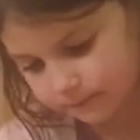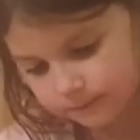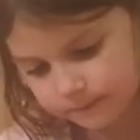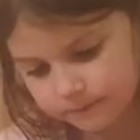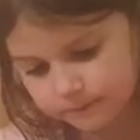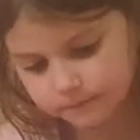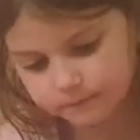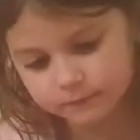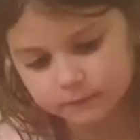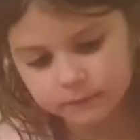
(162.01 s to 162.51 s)

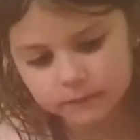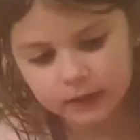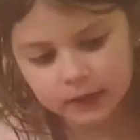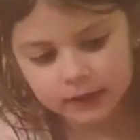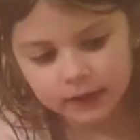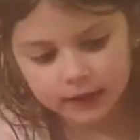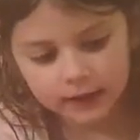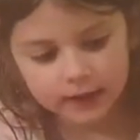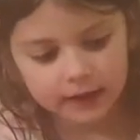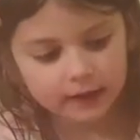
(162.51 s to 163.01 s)
Mm.
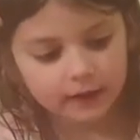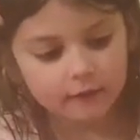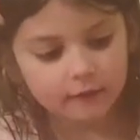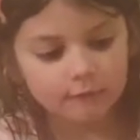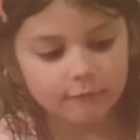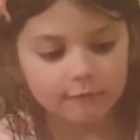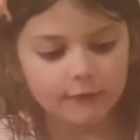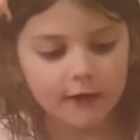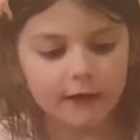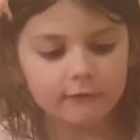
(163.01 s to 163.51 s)
He
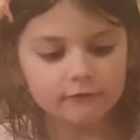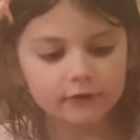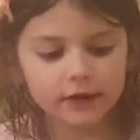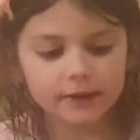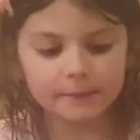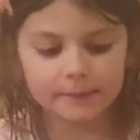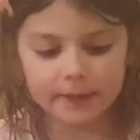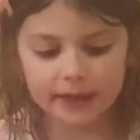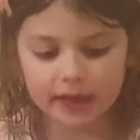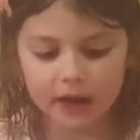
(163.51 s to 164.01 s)
has
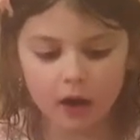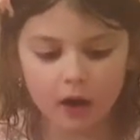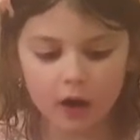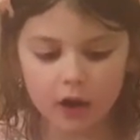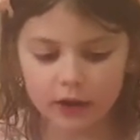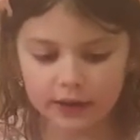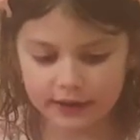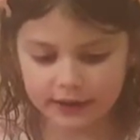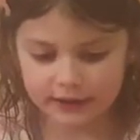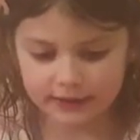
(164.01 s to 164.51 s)
very big
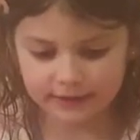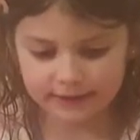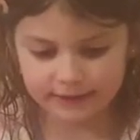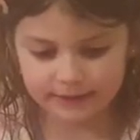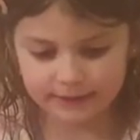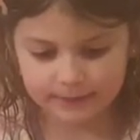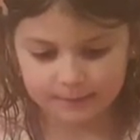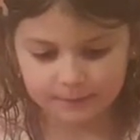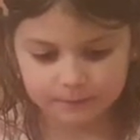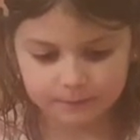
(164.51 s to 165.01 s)

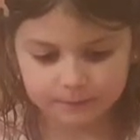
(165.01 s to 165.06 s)
eyes.